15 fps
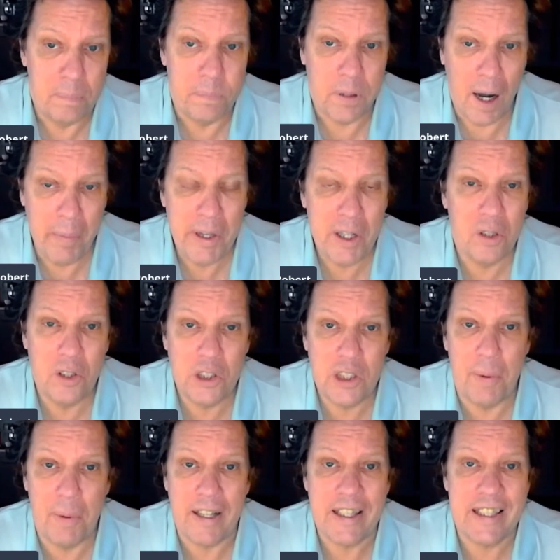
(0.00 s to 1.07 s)
probably close to
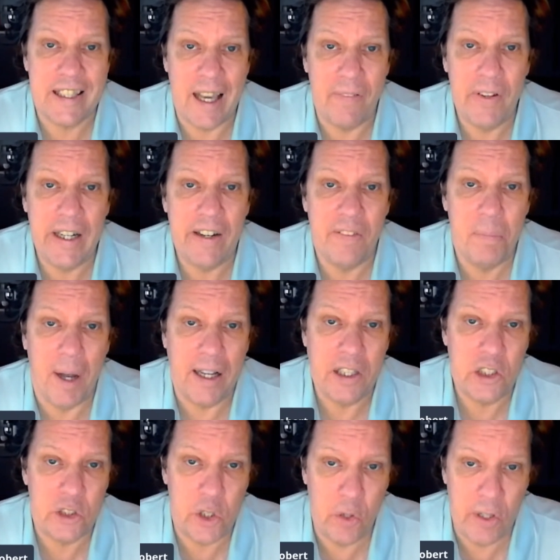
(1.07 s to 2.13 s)
about 70 of my
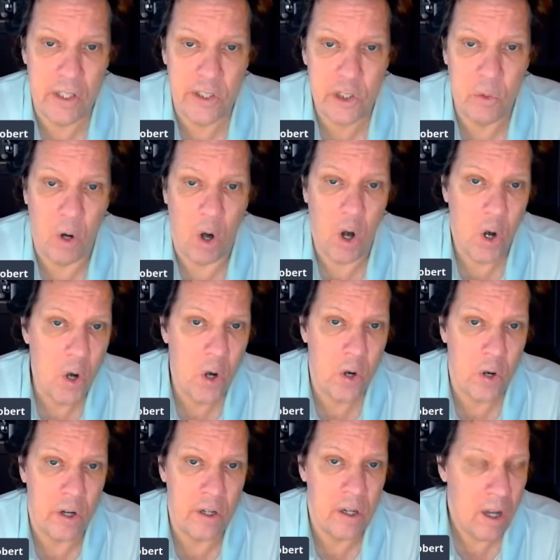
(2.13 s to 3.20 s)
students who
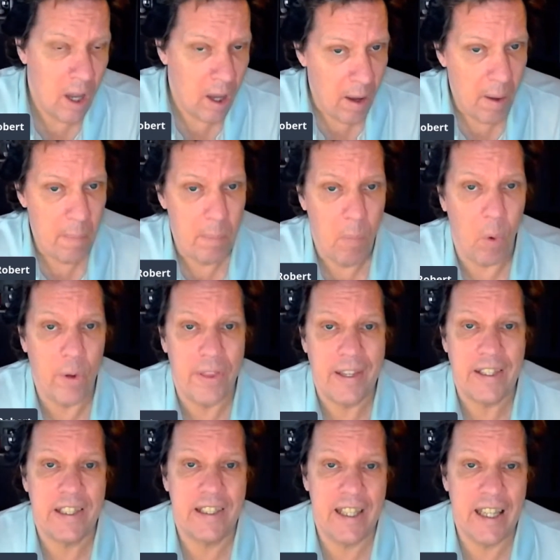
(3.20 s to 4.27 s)
earn more
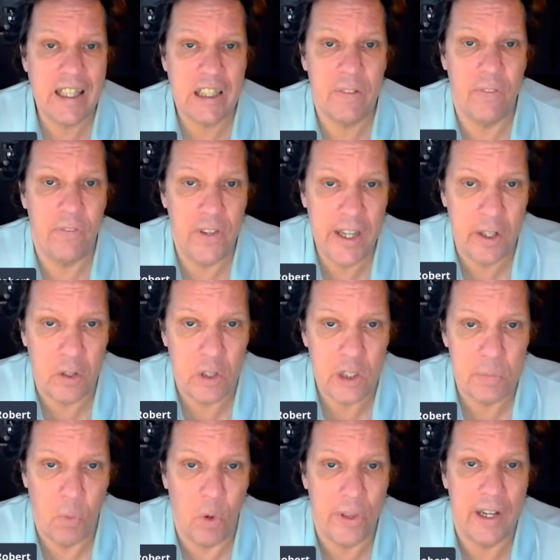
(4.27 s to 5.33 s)
than six
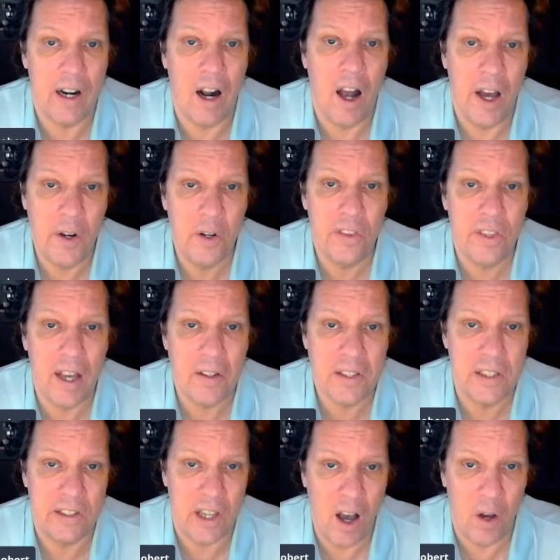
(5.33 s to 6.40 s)
figures, more than
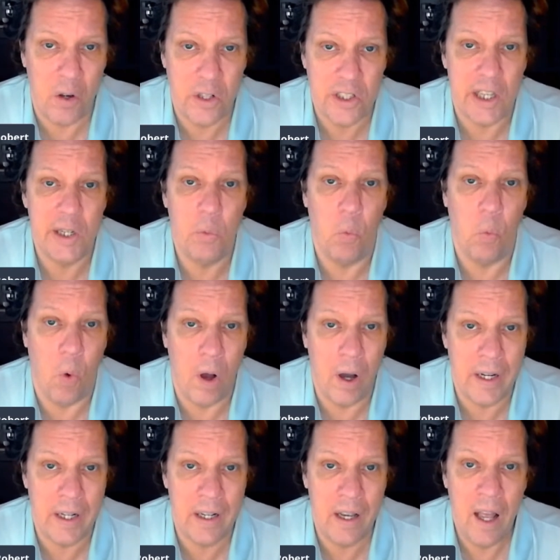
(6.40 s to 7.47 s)
$100,000 in
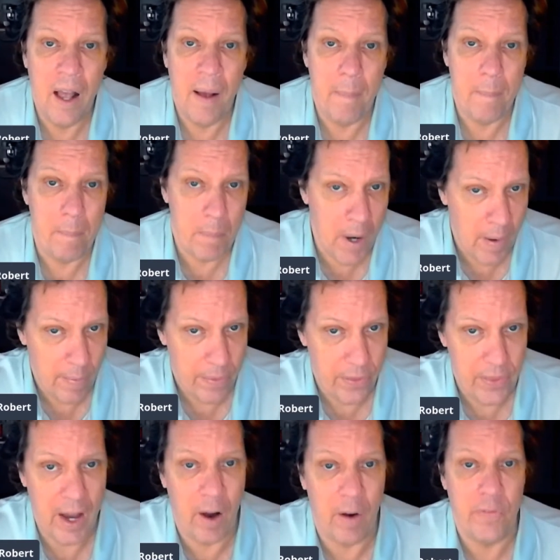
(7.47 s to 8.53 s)
one month.
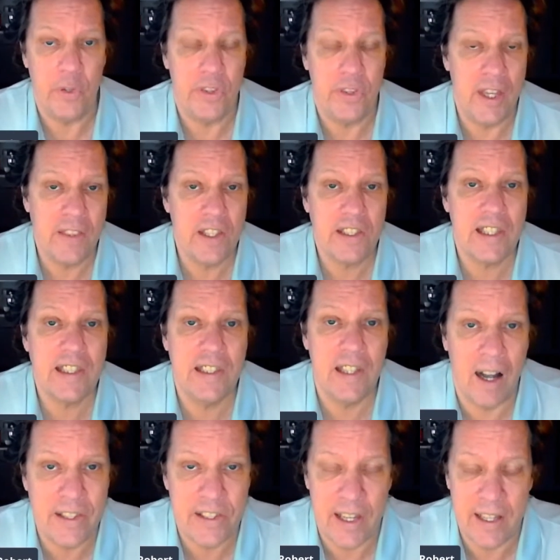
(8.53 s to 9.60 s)
Now, if you think this is
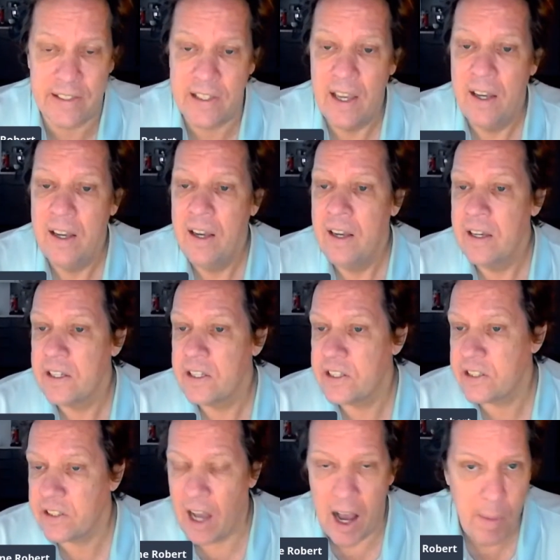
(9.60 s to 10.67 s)
nonsense,
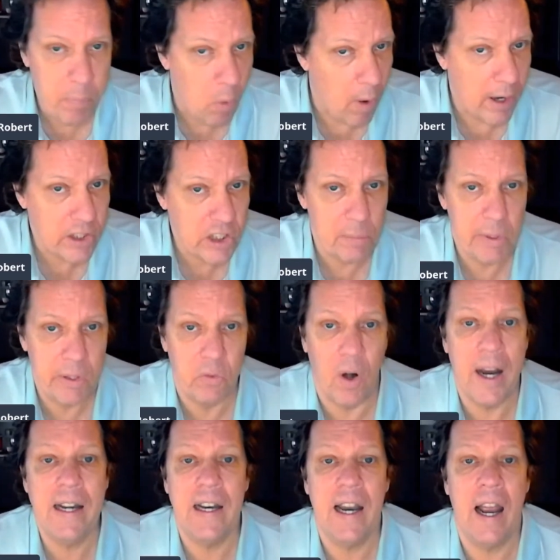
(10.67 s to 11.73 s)
stop watching me
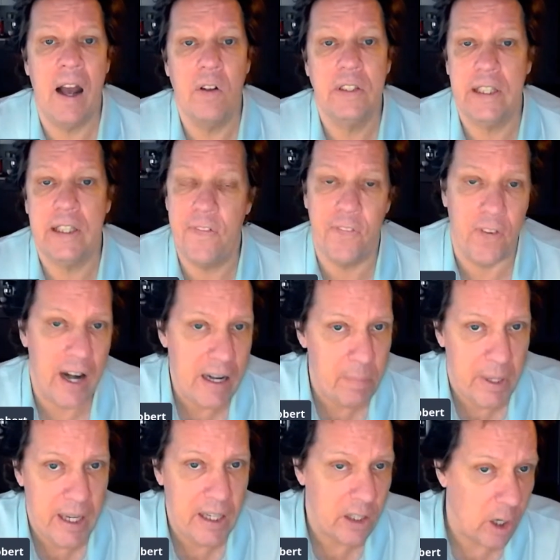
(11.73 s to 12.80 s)
right now, defriend
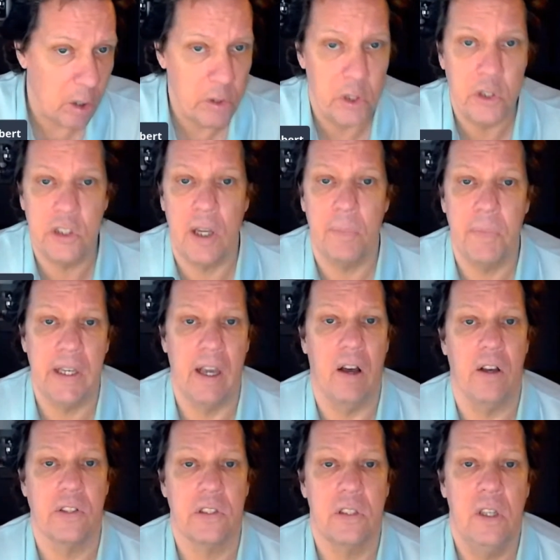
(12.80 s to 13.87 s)
me, and go do something
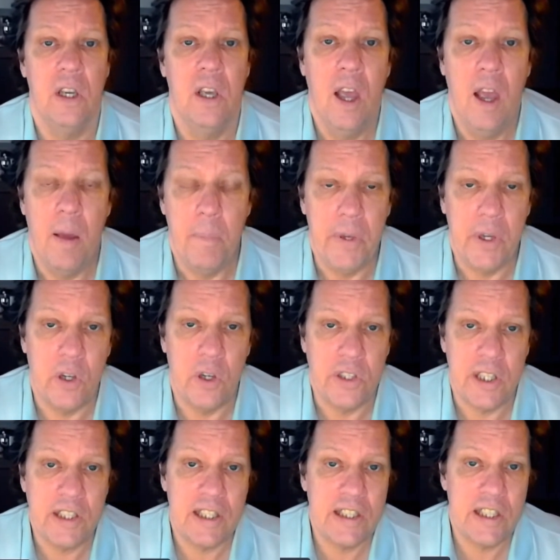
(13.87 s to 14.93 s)
else because
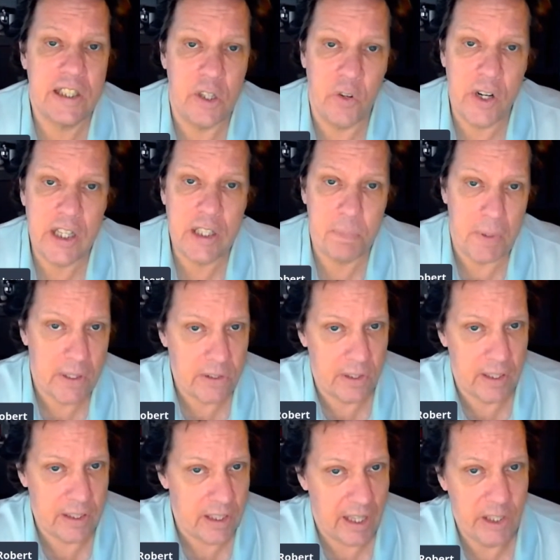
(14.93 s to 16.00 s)
this is serious
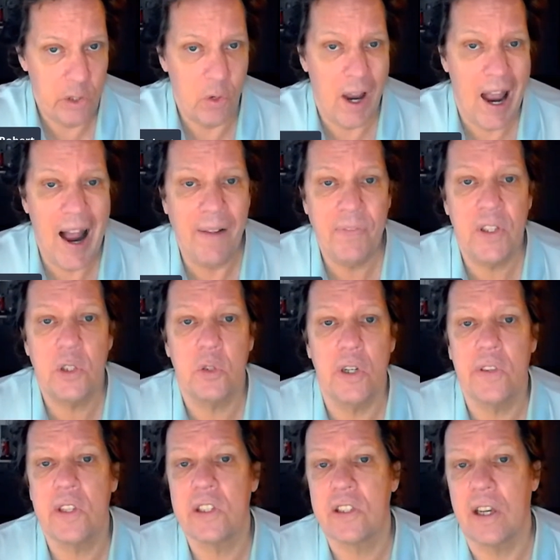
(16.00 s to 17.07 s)
business and you have to
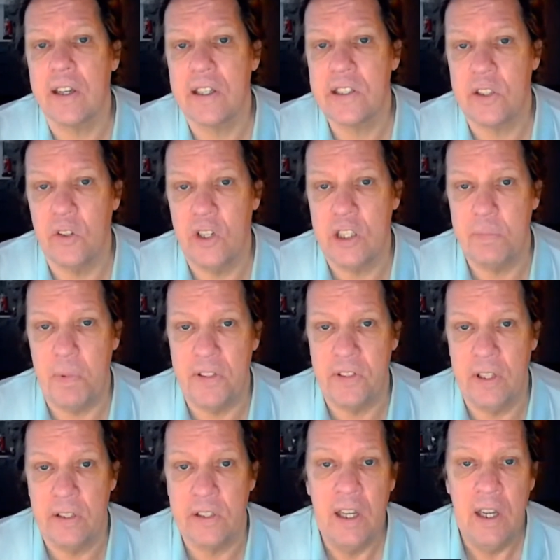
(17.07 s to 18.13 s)
treat this like a serious
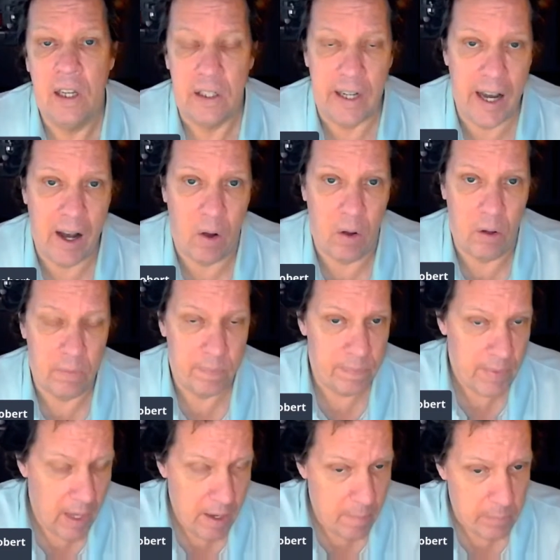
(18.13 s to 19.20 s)
business. Now,
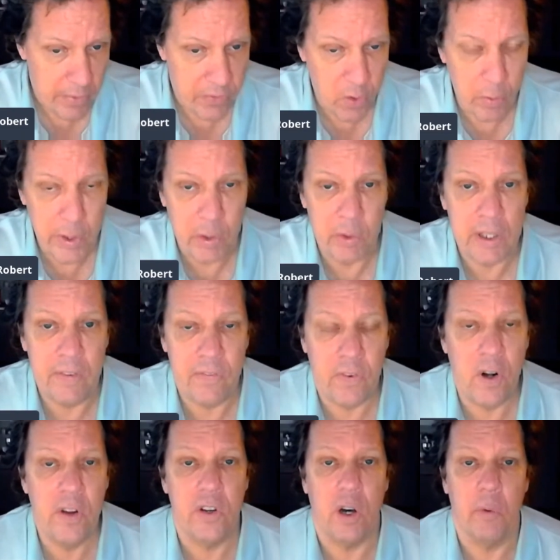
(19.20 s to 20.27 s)
before we go any
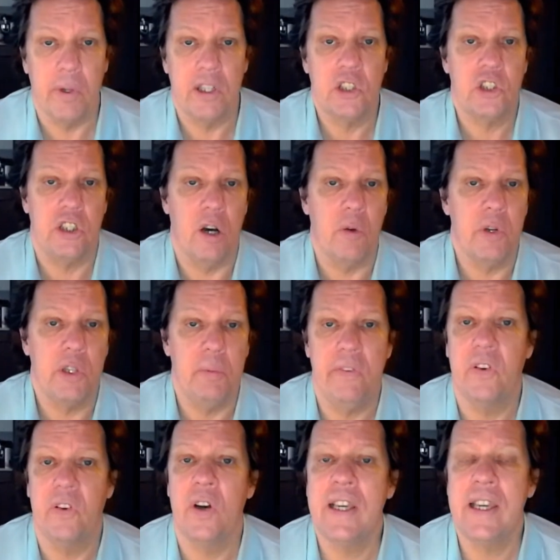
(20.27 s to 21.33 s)
further, I want to share with you, be
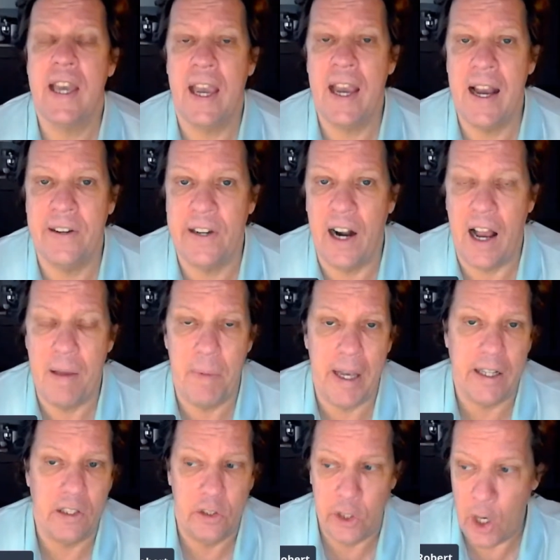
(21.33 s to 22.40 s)
very candid. I
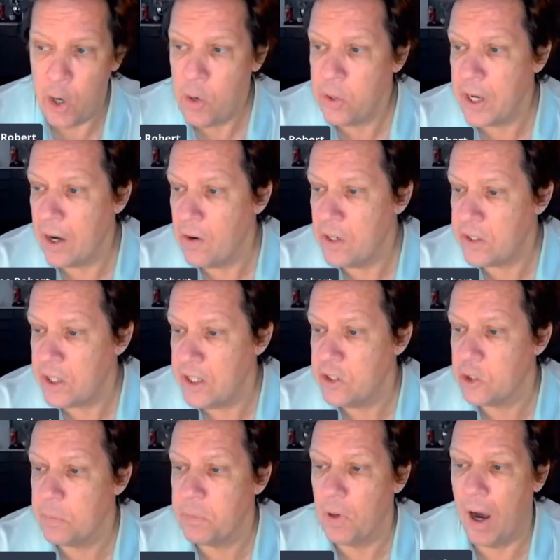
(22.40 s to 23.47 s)
make no guarantees
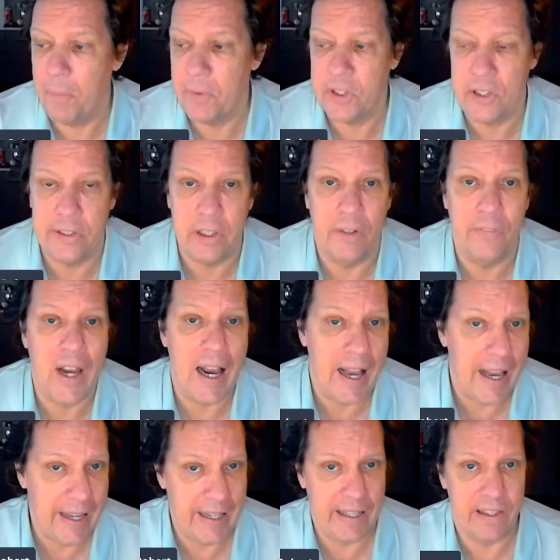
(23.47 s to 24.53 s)
or promises of
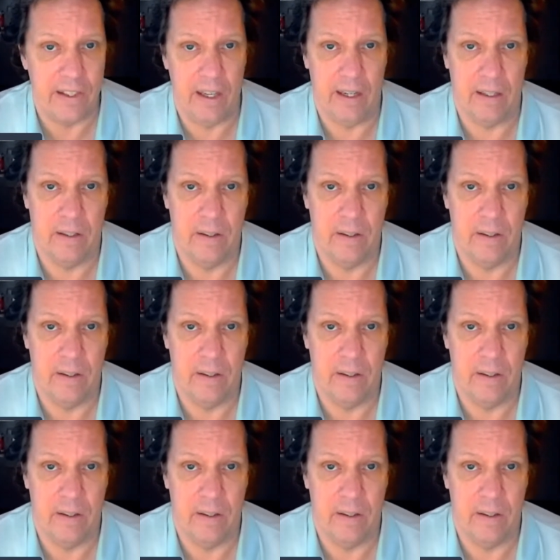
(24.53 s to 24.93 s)
anything.